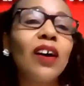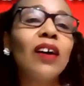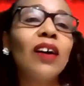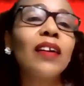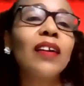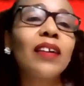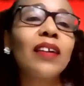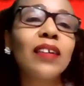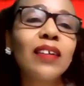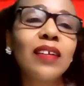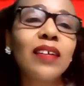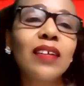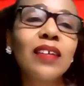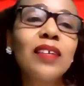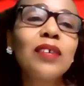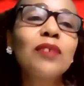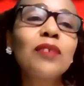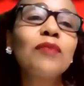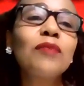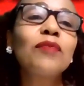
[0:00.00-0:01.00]
God
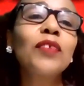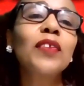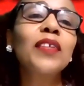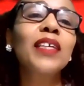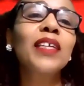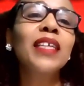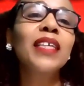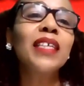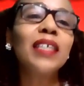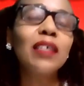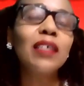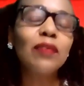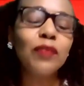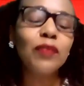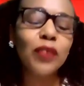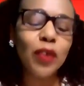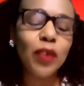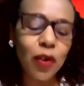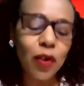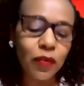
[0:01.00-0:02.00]
for the
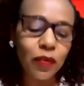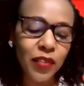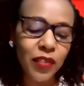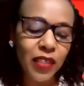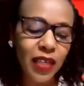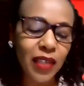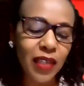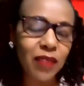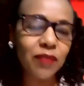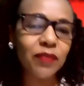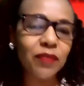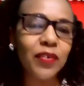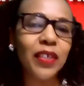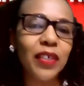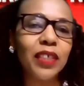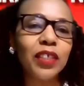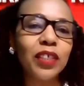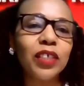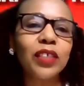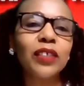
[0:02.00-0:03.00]
gift of
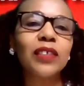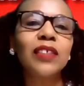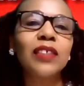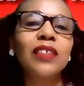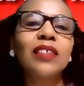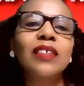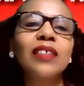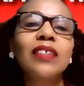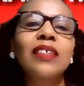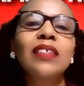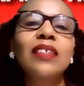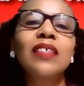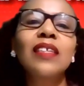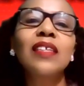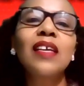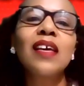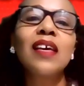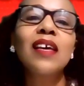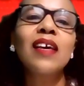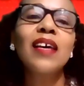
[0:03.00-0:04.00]
salvation.
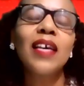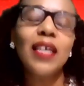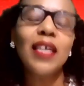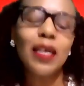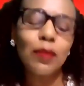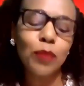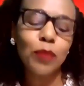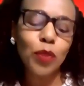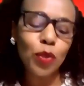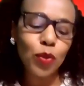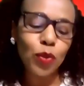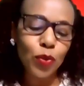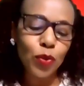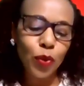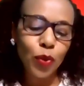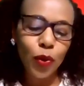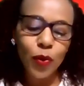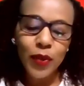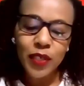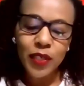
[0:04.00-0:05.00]
And I'm
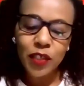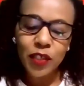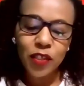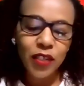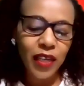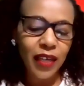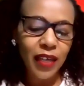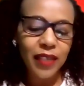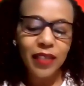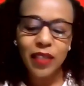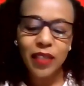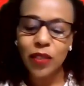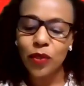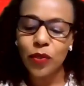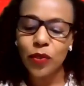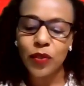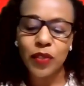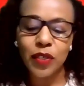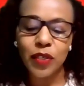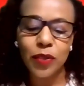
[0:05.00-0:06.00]
so excited
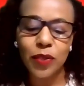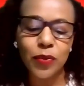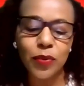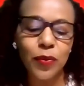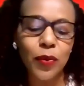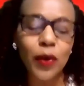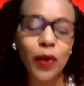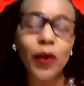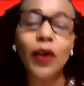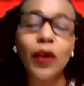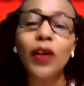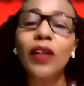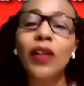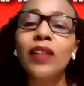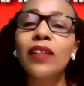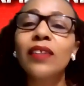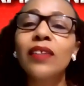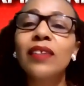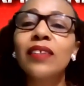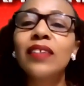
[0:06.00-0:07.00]
to see you
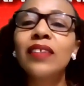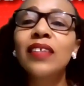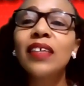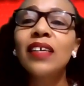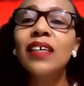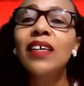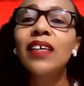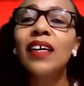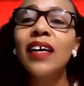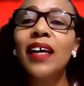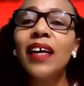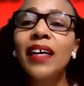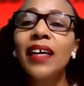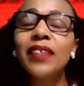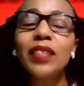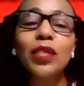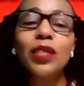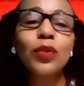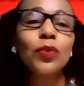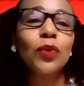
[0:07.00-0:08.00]
all. And I
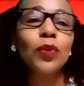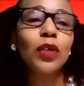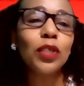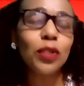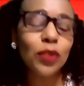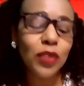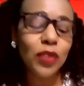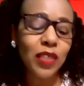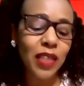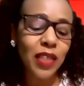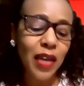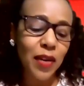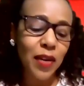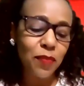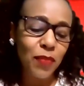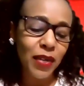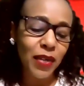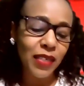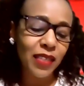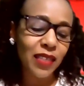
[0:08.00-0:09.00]
just want to
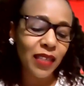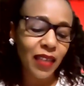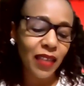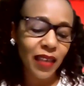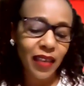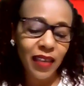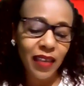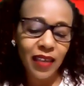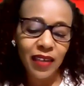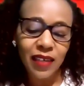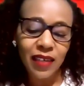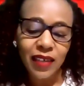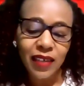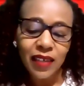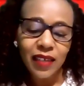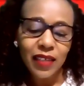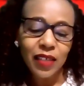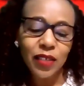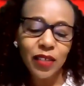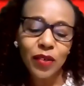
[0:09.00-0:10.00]
start by saying,
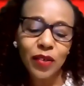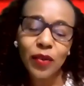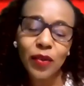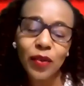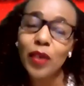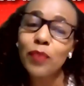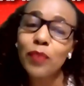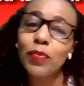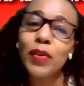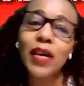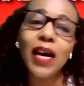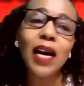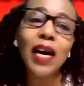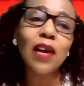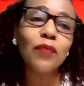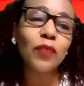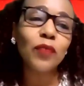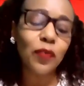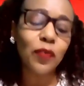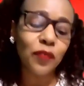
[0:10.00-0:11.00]
you know, on
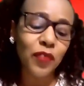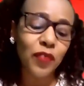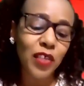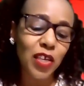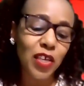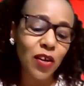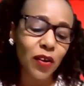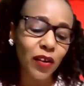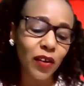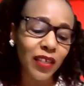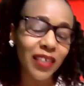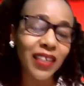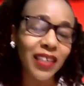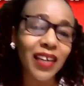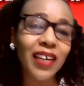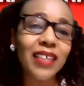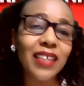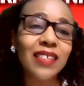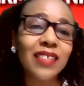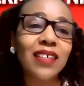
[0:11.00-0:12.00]
behalf of the
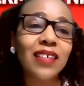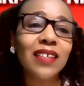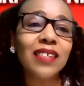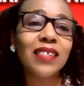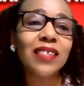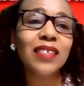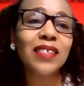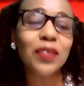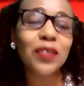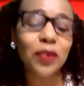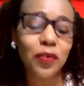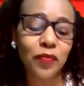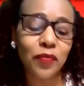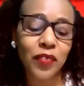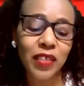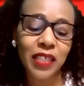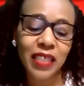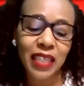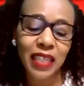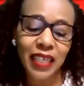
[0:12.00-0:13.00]
organizers of
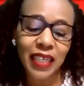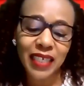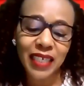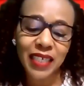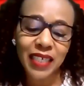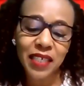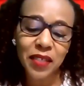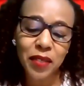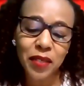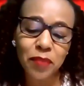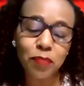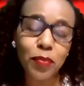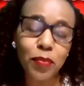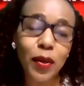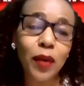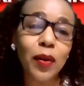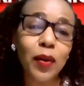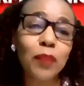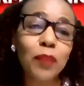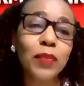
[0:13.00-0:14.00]
this Ladies
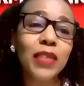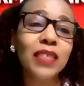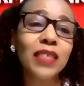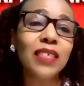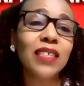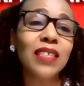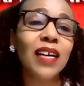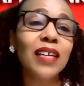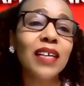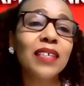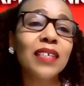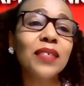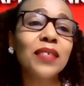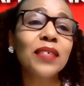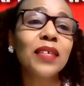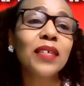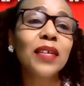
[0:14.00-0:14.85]
Empowerment Night